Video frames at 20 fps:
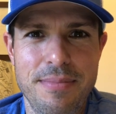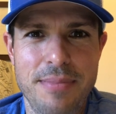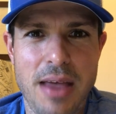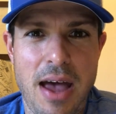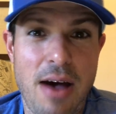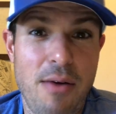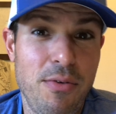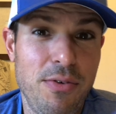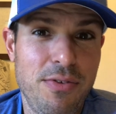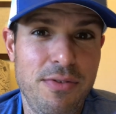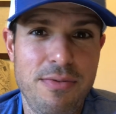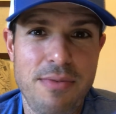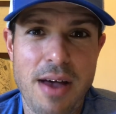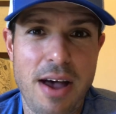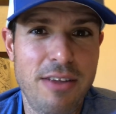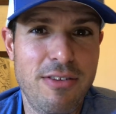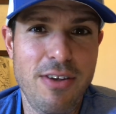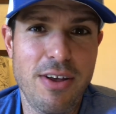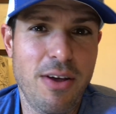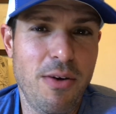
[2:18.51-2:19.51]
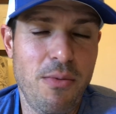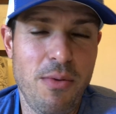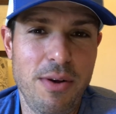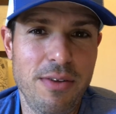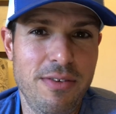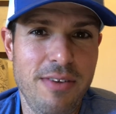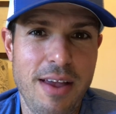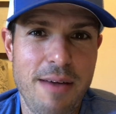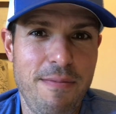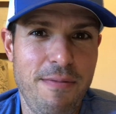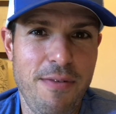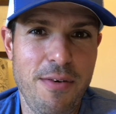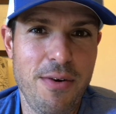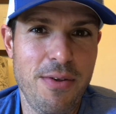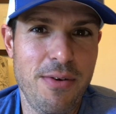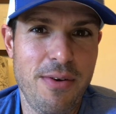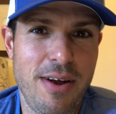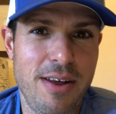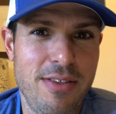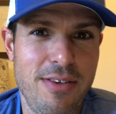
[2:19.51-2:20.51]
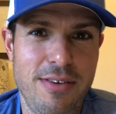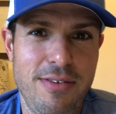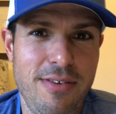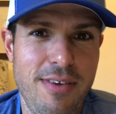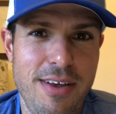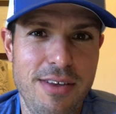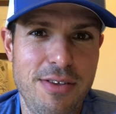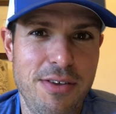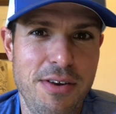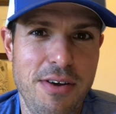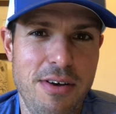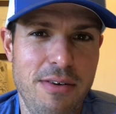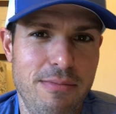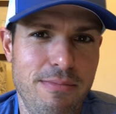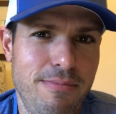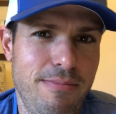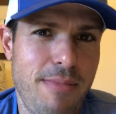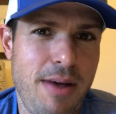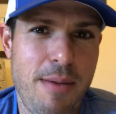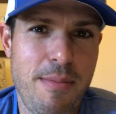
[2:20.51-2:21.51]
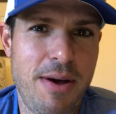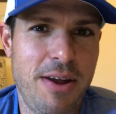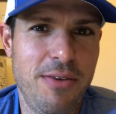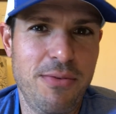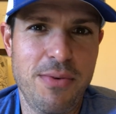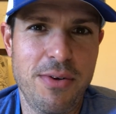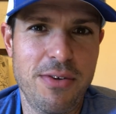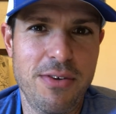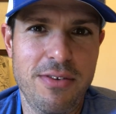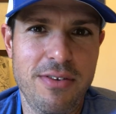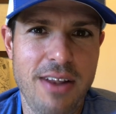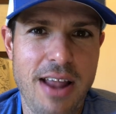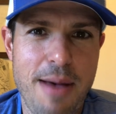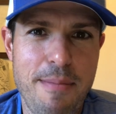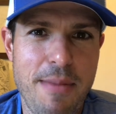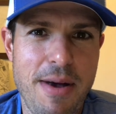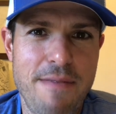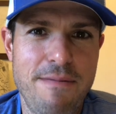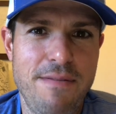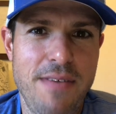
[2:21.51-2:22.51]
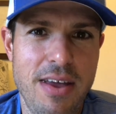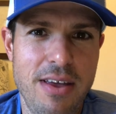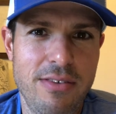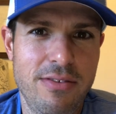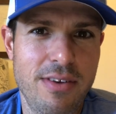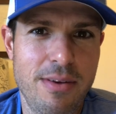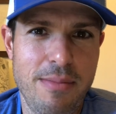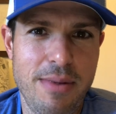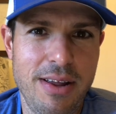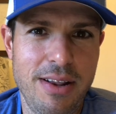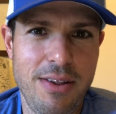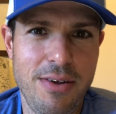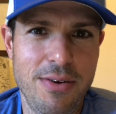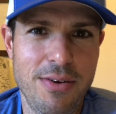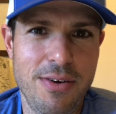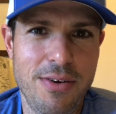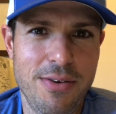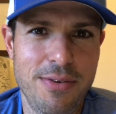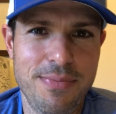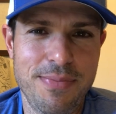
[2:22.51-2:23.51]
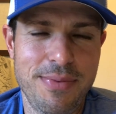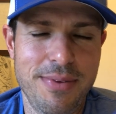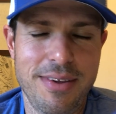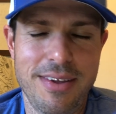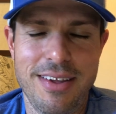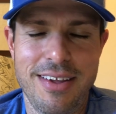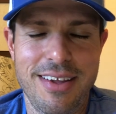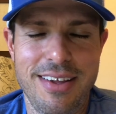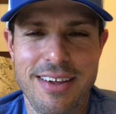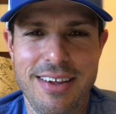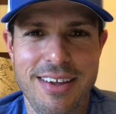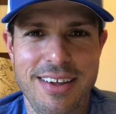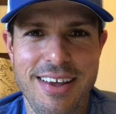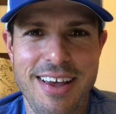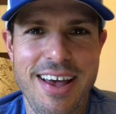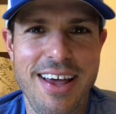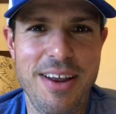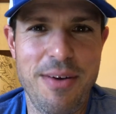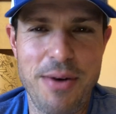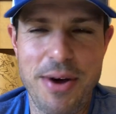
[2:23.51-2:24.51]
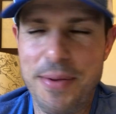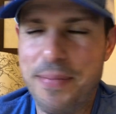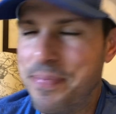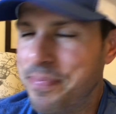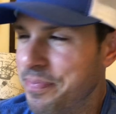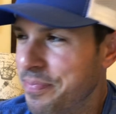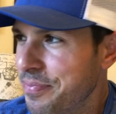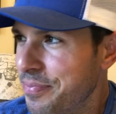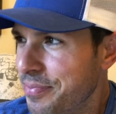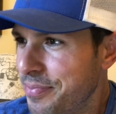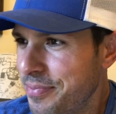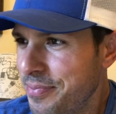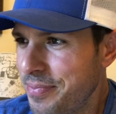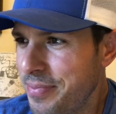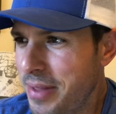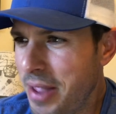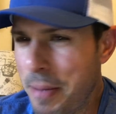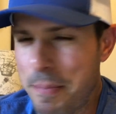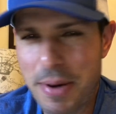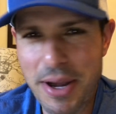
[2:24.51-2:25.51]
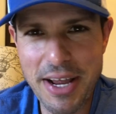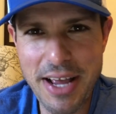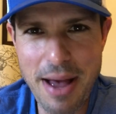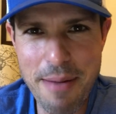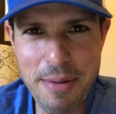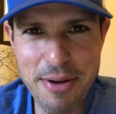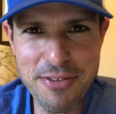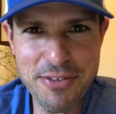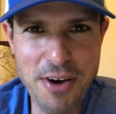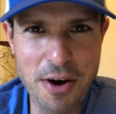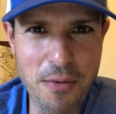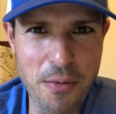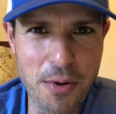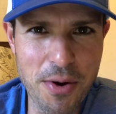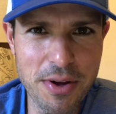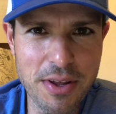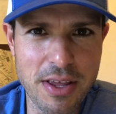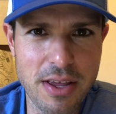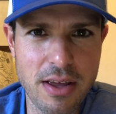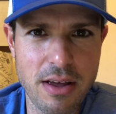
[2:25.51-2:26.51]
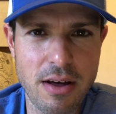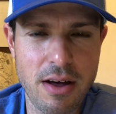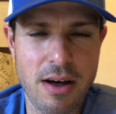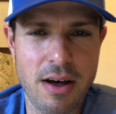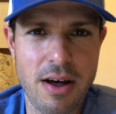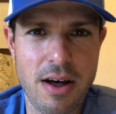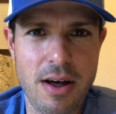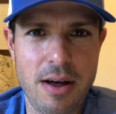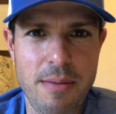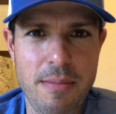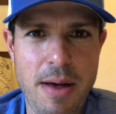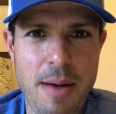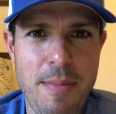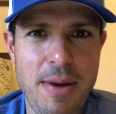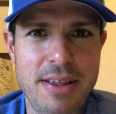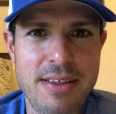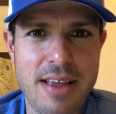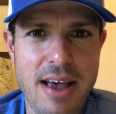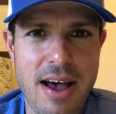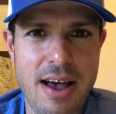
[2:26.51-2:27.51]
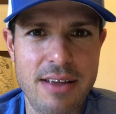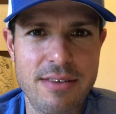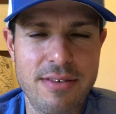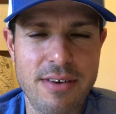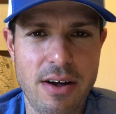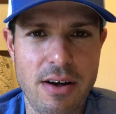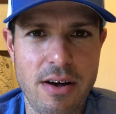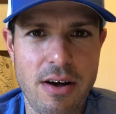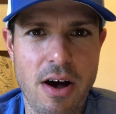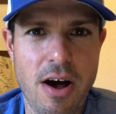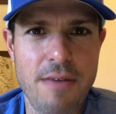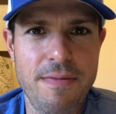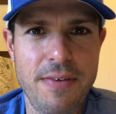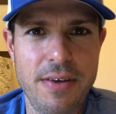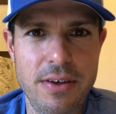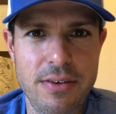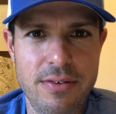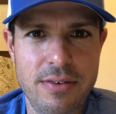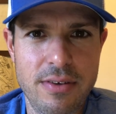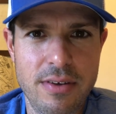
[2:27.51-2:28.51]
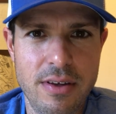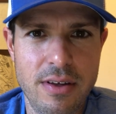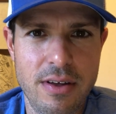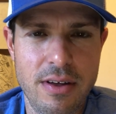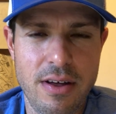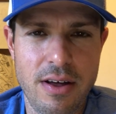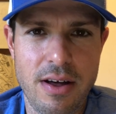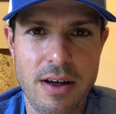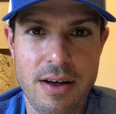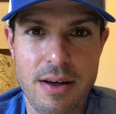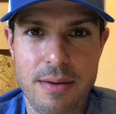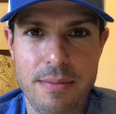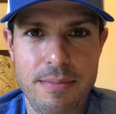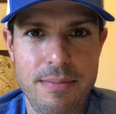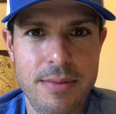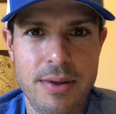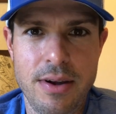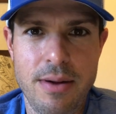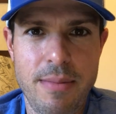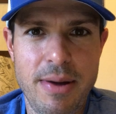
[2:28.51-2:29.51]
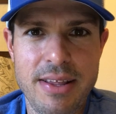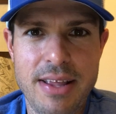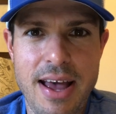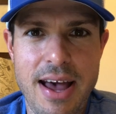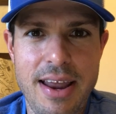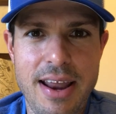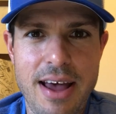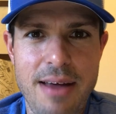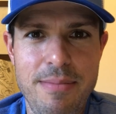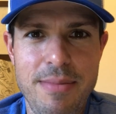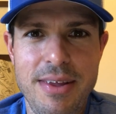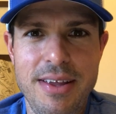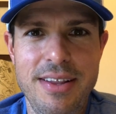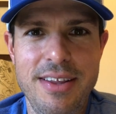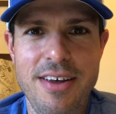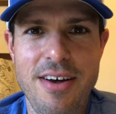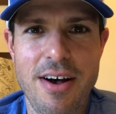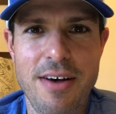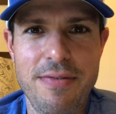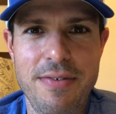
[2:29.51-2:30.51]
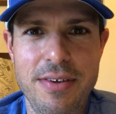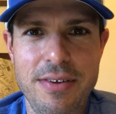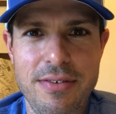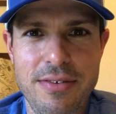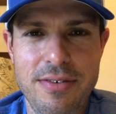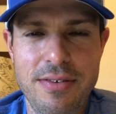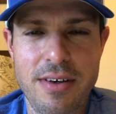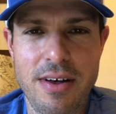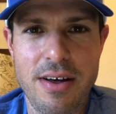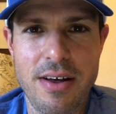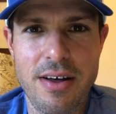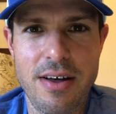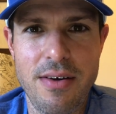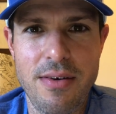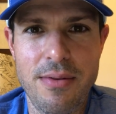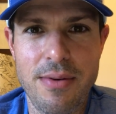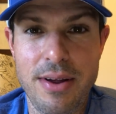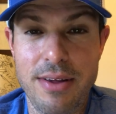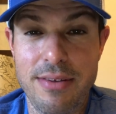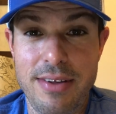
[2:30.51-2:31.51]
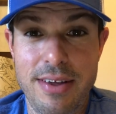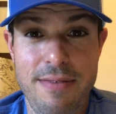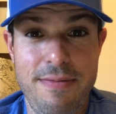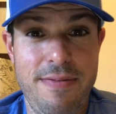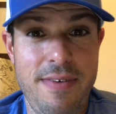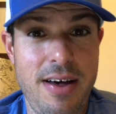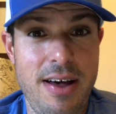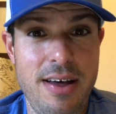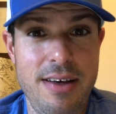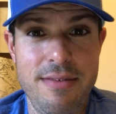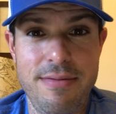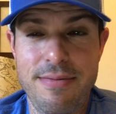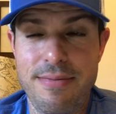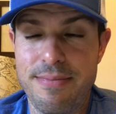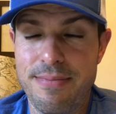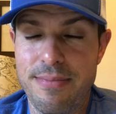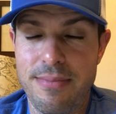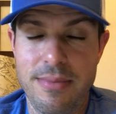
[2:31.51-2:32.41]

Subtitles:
I took it one step further. I just said, you know, I might as well just slap my face on my logo. Anyway, but I got my start working at my dad's office. You know, my dad had me in the office when I was like 5,